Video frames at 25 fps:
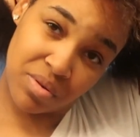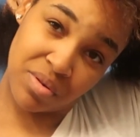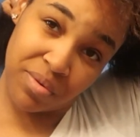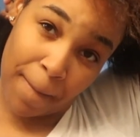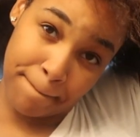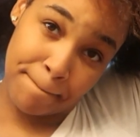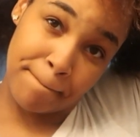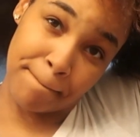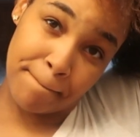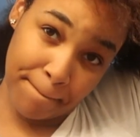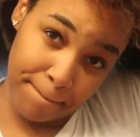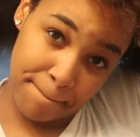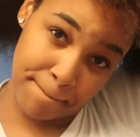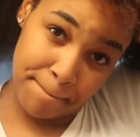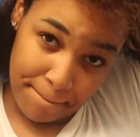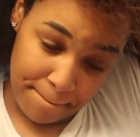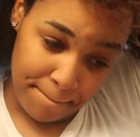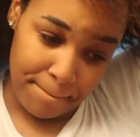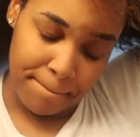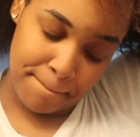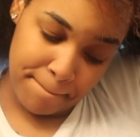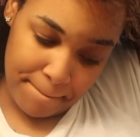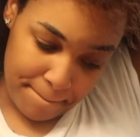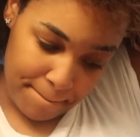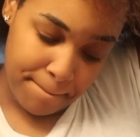This is the
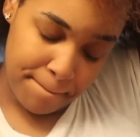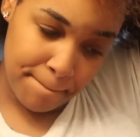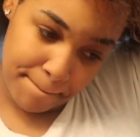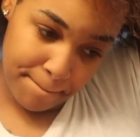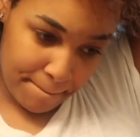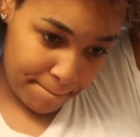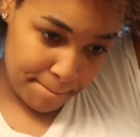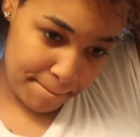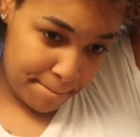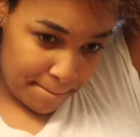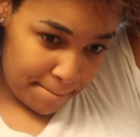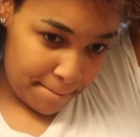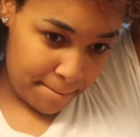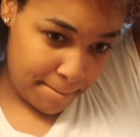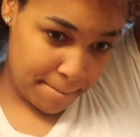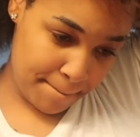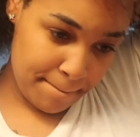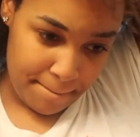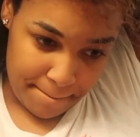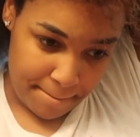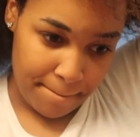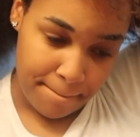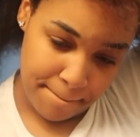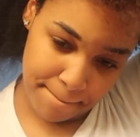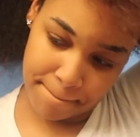back.
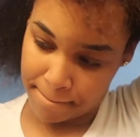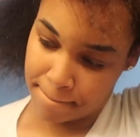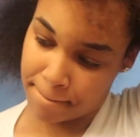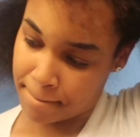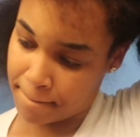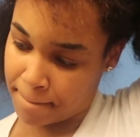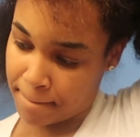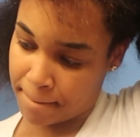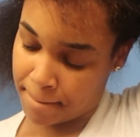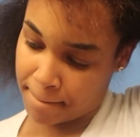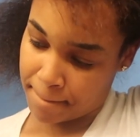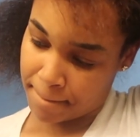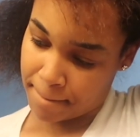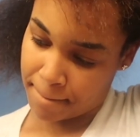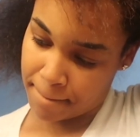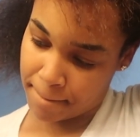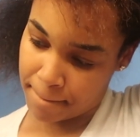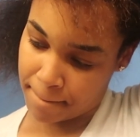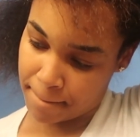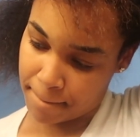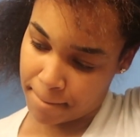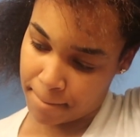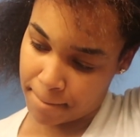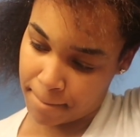I'll start in the back.